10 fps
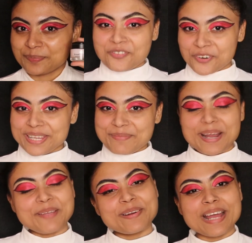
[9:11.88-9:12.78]
For the
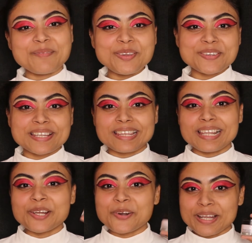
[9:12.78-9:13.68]
primer, I'm using the
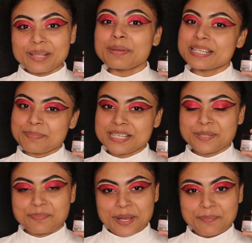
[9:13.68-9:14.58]
L'Oreal Base
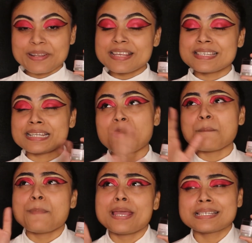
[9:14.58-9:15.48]
Magic Primer. This is an
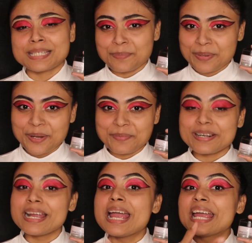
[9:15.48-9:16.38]
amazing
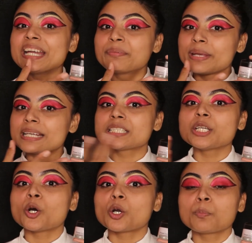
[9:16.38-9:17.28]
primer. It makes
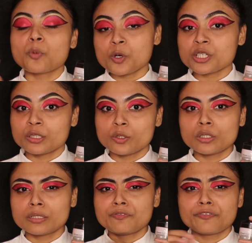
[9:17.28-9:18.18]
your pores
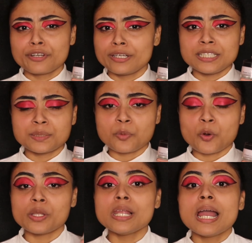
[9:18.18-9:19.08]
look really
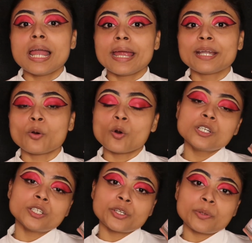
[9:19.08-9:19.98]
small. It
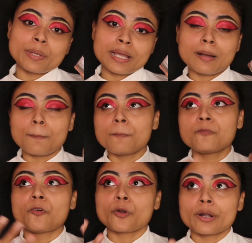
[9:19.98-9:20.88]
holds on your makeup
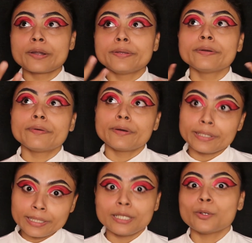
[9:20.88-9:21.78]
for a
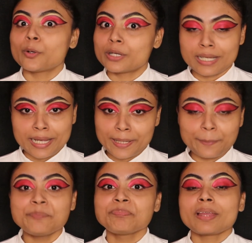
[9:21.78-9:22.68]
really long
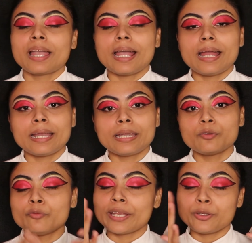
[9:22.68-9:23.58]
time,
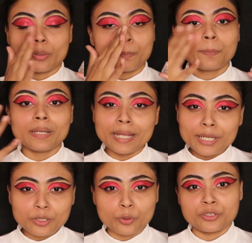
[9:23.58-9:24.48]
and when you
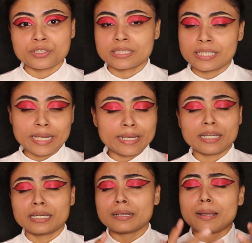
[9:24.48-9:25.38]
apply it on your skin,
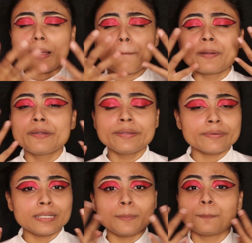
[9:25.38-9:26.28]
it
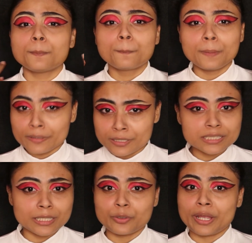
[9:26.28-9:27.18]
really
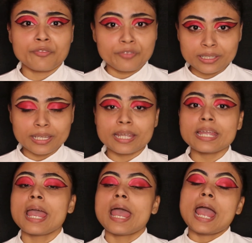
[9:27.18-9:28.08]
blurs out everything
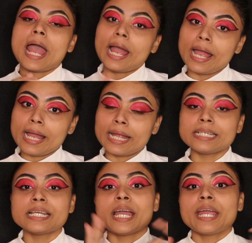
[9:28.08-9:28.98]

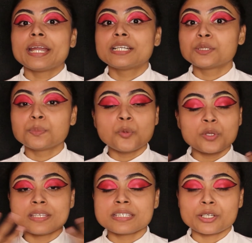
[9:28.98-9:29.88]
and it
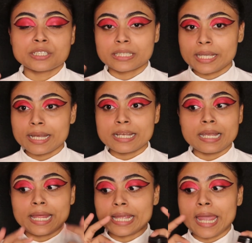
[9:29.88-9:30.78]
smoothens your skin
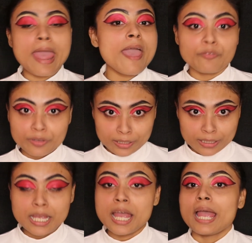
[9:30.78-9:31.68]
like
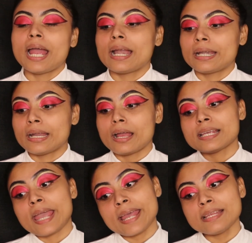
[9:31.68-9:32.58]
heaven, and
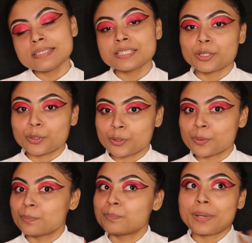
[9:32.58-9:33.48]
hence your
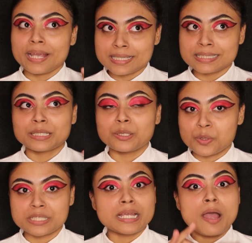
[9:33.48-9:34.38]
base
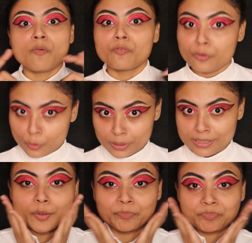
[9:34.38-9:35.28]
looks flawless.